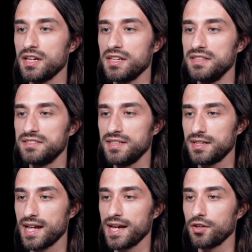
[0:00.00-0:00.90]
is
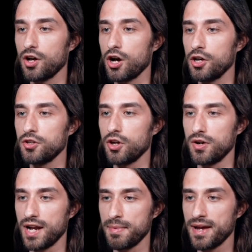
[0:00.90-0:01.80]
declared on a
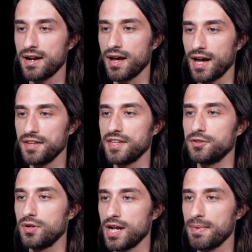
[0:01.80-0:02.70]
label and that
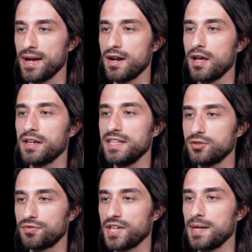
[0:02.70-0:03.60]
the label is
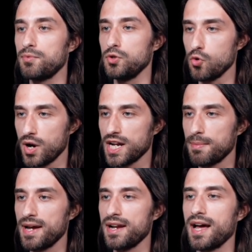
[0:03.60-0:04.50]
of type UI
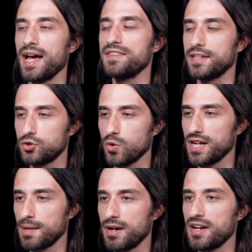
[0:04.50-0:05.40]
label and that UI
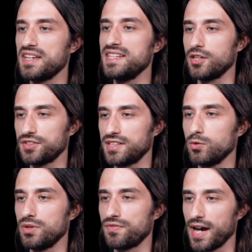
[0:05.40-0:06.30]
label is annotated
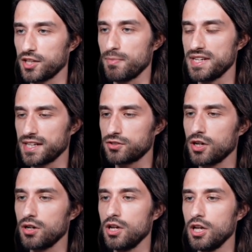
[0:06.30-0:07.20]
with @main_actor.